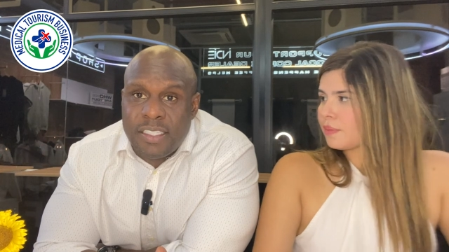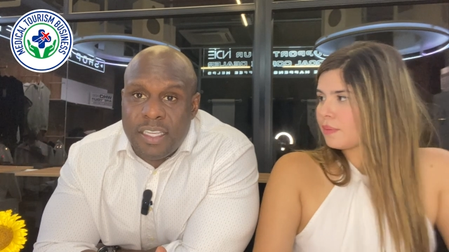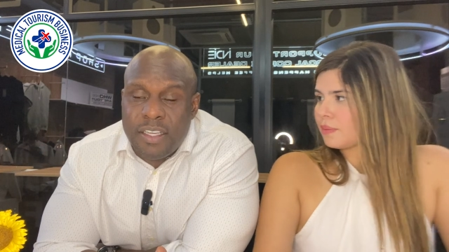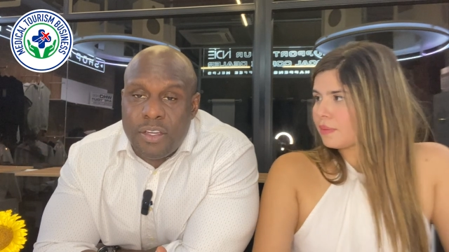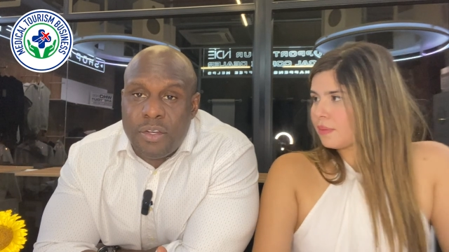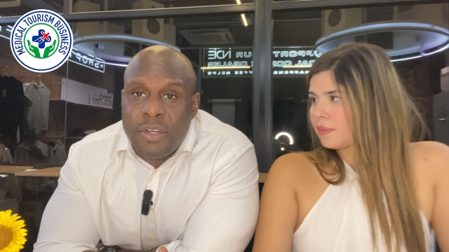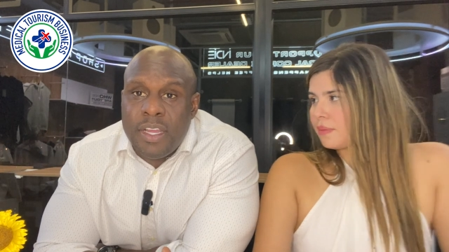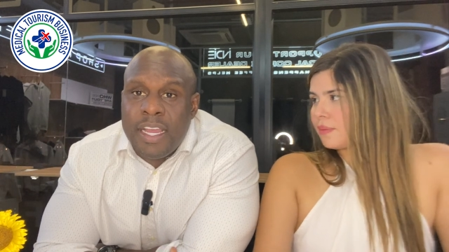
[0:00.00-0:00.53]

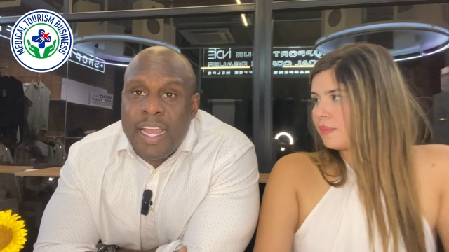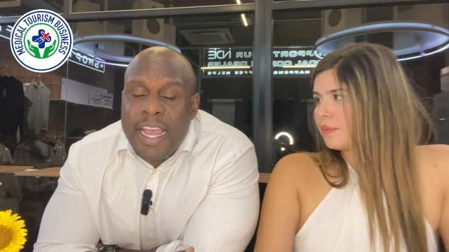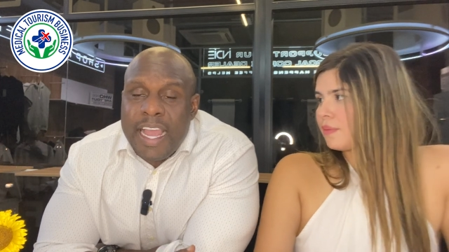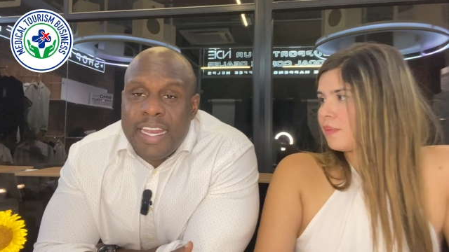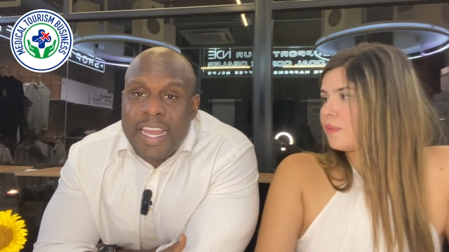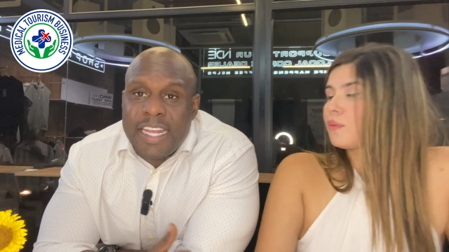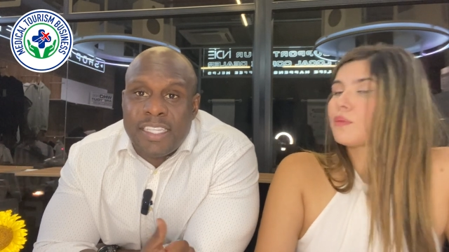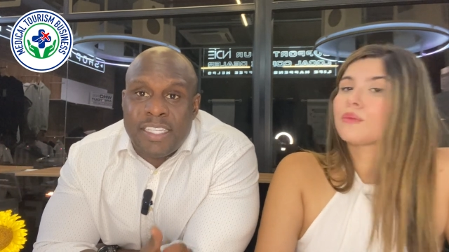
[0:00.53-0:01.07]
Speaker 1: seal,
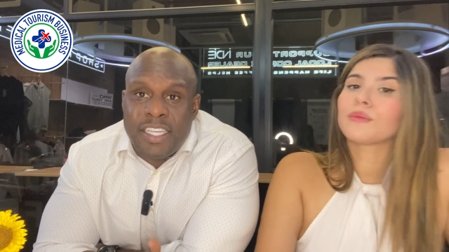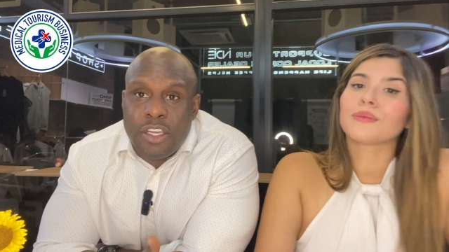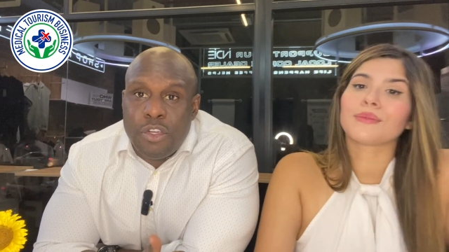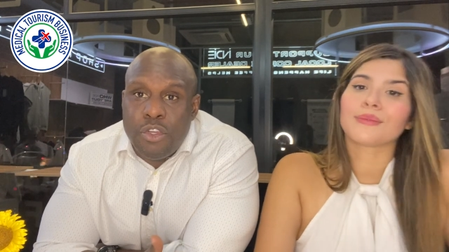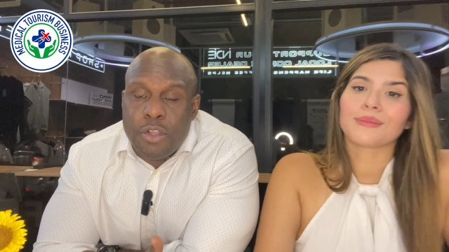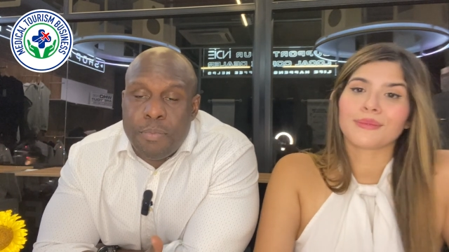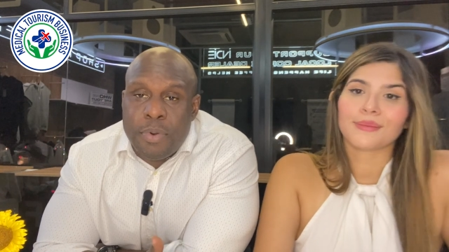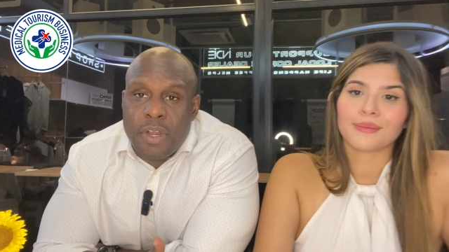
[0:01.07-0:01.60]
and that seal
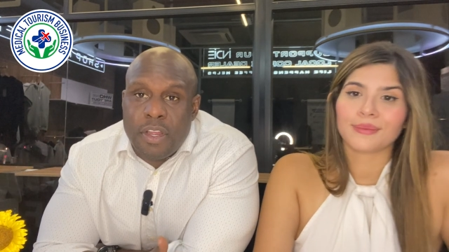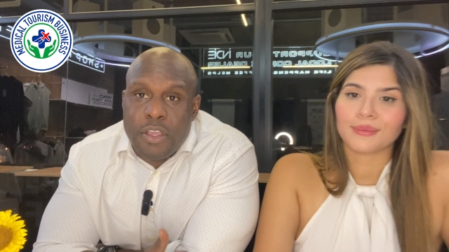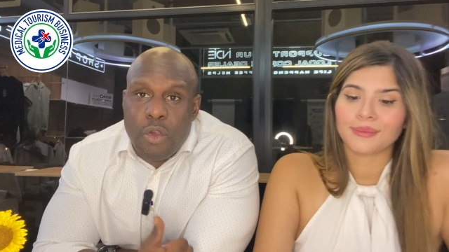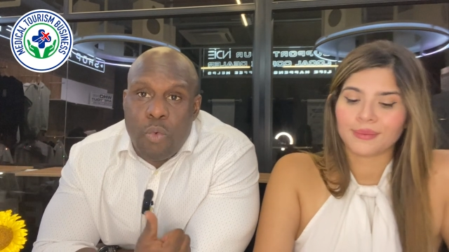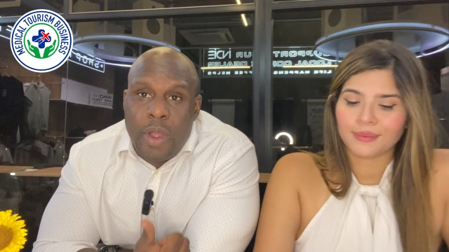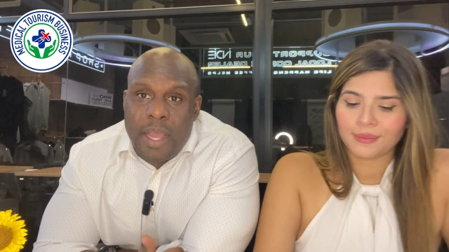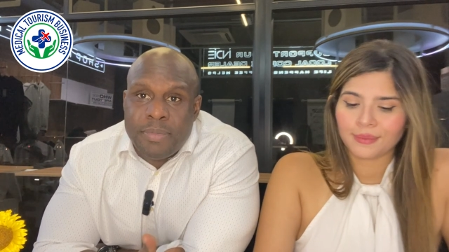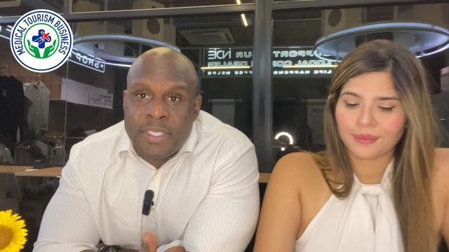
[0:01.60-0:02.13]
you can put on
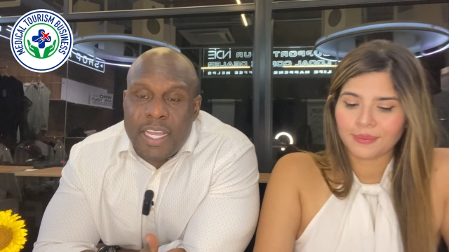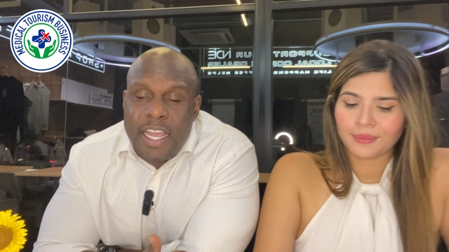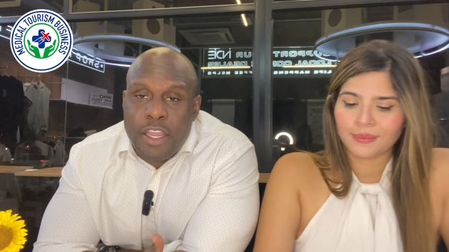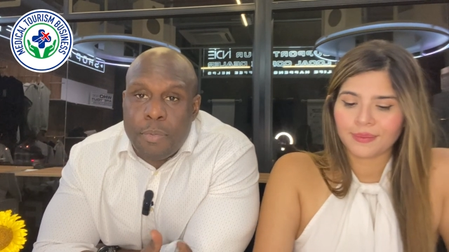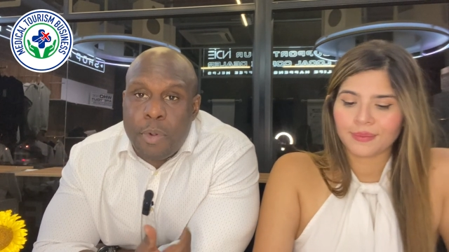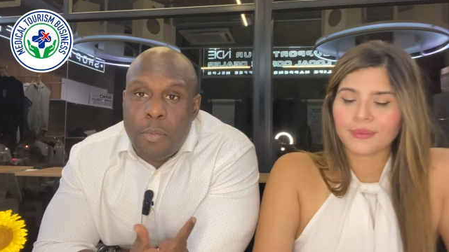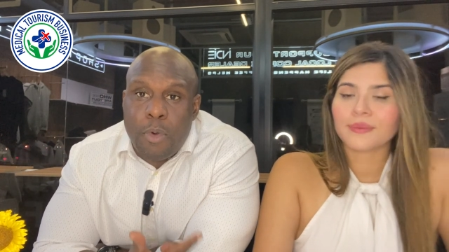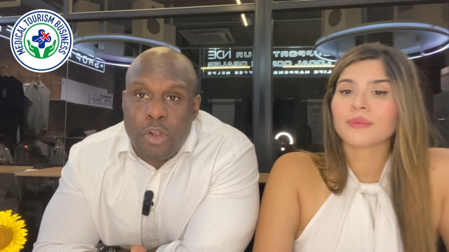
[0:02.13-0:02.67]
your website,
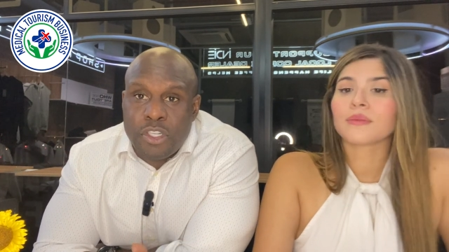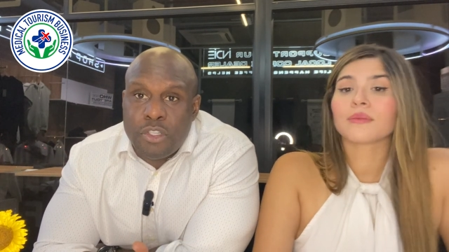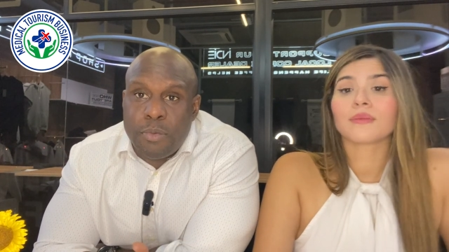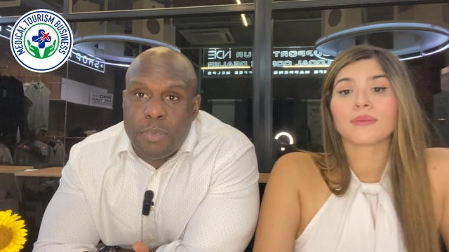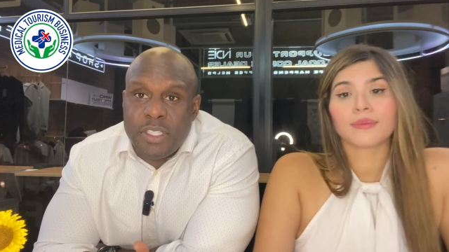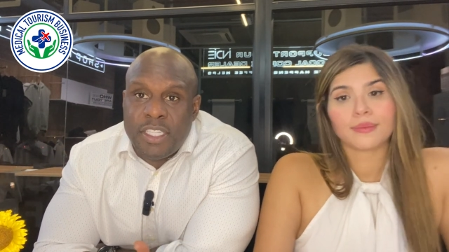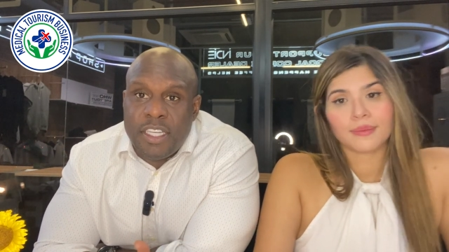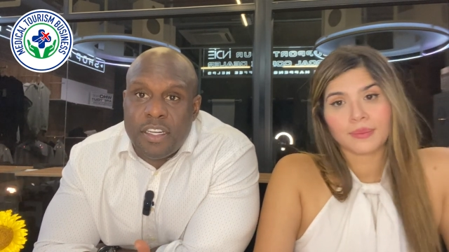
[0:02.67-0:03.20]
your promotional
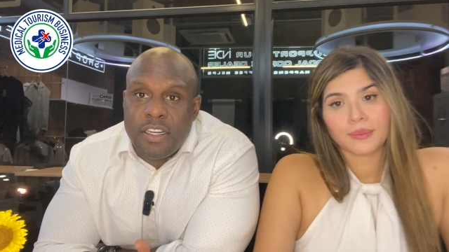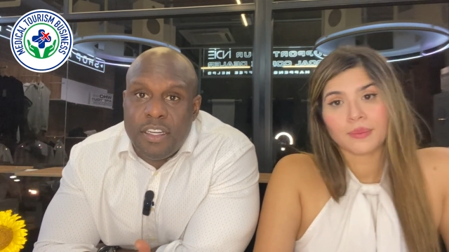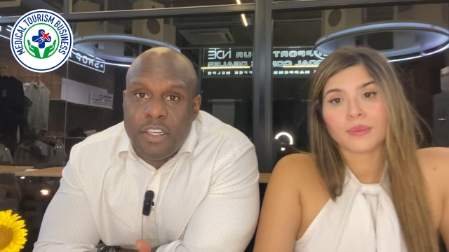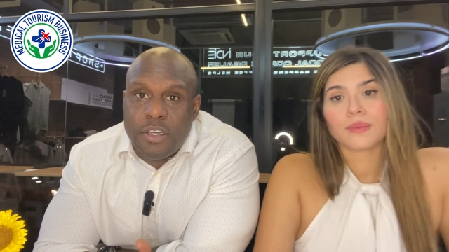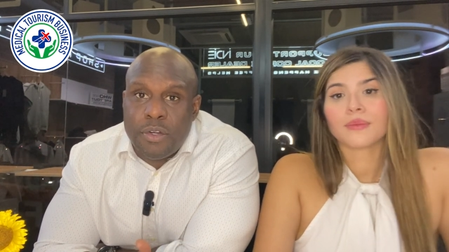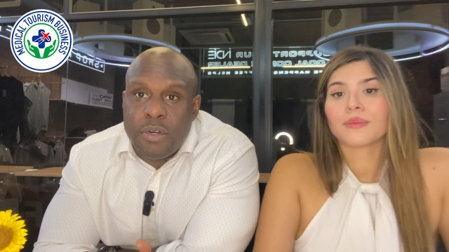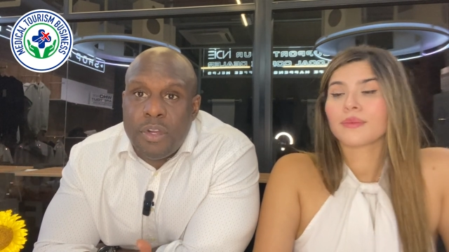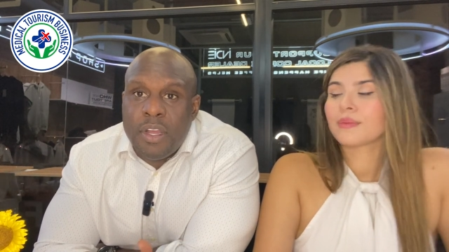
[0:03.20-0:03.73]

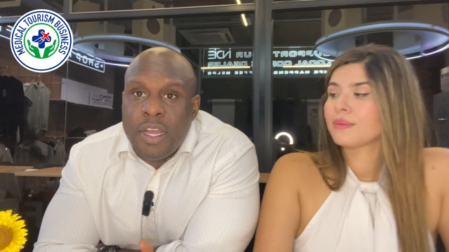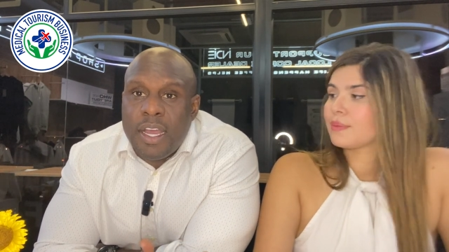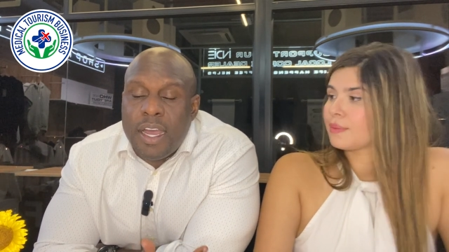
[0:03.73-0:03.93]
material,